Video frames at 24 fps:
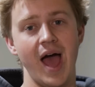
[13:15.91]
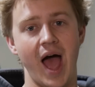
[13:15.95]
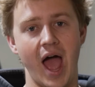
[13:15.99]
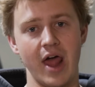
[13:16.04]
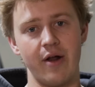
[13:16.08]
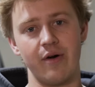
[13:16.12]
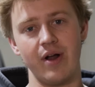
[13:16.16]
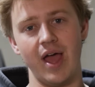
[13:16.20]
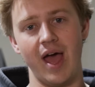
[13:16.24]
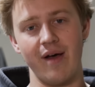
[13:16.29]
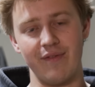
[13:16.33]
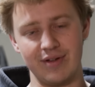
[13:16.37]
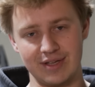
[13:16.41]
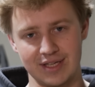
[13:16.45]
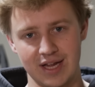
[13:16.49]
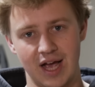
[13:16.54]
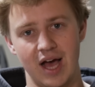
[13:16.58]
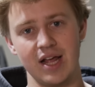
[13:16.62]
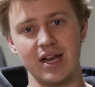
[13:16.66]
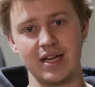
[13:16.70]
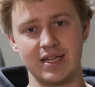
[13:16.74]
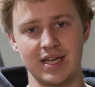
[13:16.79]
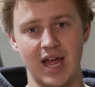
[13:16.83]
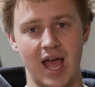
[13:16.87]
I don't have a
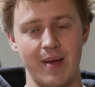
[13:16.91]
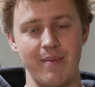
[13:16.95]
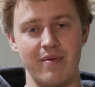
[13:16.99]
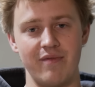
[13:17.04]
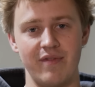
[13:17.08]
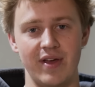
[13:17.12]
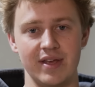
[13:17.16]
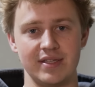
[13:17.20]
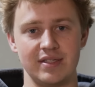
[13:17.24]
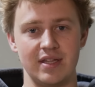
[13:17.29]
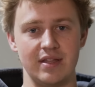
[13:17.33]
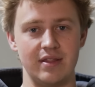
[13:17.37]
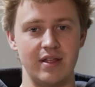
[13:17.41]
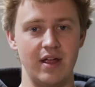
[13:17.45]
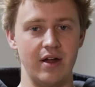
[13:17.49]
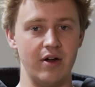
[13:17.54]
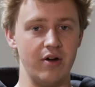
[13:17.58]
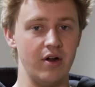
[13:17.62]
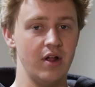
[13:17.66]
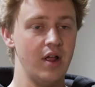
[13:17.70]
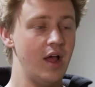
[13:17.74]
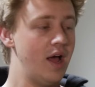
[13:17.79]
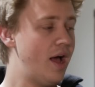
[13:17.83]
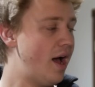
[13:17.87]
ton of time invested
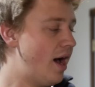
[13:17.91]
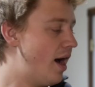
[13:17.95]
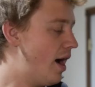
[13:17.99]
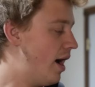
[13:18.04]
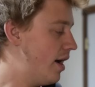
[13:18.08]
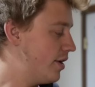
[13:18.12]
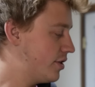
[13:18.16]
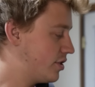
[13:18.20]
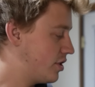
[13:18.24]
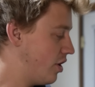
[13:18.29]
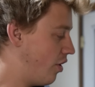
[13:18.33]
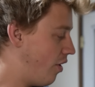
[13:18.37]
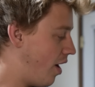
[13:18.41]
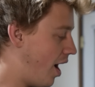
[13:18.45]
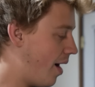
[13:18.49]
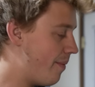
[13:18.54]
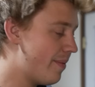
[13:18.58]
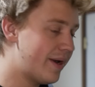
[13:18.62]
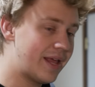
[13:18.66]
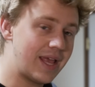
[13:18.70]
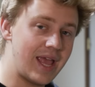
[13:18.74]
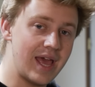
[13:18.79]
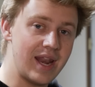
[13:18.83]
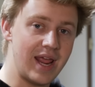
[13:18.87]
there, so I'm
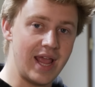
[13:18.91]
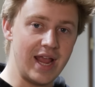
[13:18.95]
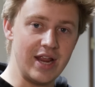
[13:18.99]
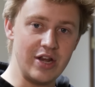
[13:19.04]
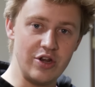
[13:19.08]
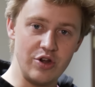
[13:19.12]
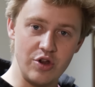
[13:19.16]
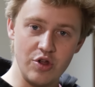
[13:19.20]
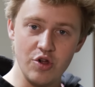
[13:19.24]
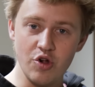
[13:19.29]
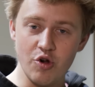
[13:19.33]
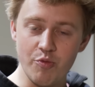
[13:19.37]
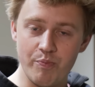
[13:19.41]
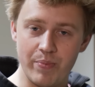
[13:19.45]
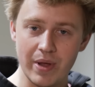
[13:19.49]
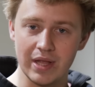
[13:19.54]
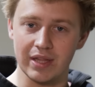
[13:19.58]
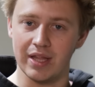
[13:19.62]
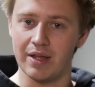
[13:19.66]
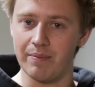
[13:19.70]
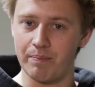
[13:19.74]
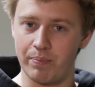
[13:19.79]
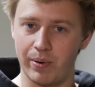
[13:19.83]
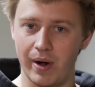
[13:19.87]
going to get a new
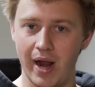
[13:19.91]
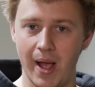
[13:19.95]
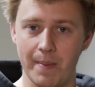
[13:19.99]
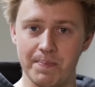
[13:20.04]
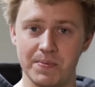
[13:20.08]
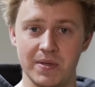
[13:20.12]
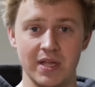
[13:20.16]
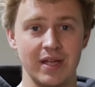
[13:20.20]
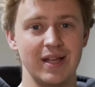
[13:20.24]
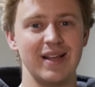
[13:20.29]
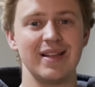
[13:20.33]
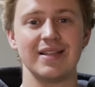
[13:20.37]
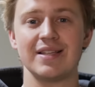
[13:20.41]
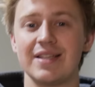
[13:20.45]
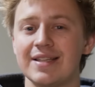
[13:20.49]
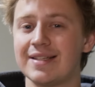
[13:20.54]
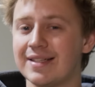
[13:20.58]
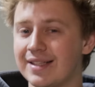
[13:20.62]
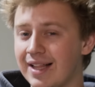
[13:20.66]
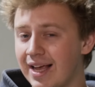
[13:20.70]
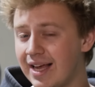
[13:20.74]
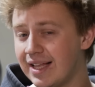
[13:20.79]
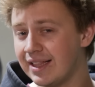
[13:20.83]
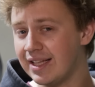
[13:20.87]
billet prepped,
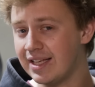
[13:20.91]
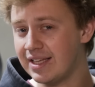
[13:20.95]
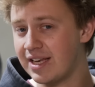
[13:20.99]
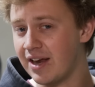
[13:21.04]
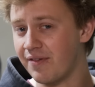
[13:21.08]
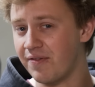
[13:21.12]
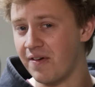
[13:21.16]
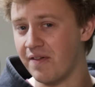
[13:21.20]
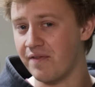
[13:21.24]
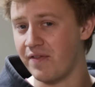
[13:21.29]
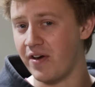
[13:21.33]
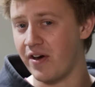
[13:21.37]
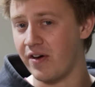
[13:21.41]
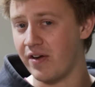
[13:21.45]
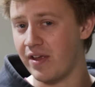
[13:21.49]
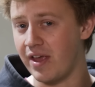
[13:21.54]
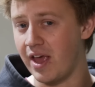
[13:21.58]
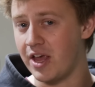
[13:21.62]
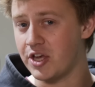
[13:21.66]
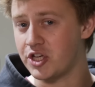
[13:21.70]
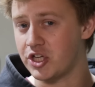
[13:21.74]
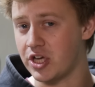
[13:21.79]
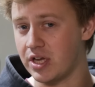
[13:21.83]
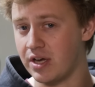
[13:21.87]
slightly different
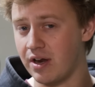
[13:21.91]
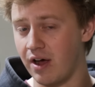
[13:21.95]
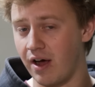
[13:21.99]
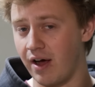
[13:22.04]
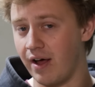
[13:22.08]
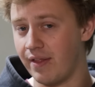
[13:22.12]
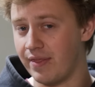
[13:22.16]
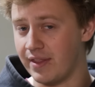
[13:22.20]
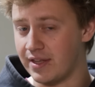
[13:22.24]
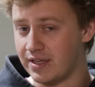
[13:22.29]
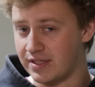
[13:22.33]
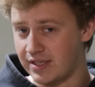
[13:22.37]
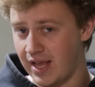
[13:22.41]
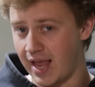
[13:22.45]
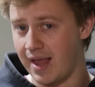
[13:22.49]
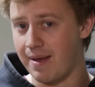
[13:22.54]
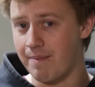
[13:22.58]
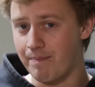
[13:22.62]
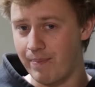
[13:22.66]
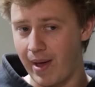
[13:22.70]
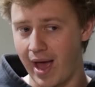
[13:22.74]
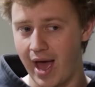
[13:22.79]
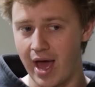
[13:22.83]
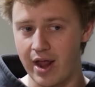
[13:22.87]
variation on the
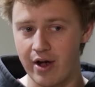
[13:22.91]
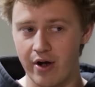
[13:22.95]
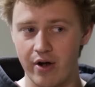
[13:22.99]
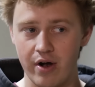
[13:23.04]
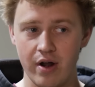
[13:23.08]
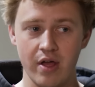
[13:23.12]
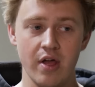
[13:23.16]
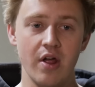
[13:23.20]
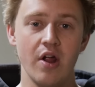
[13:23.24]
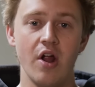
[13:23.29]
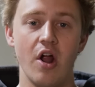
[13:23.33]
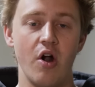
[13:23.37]
same pattern.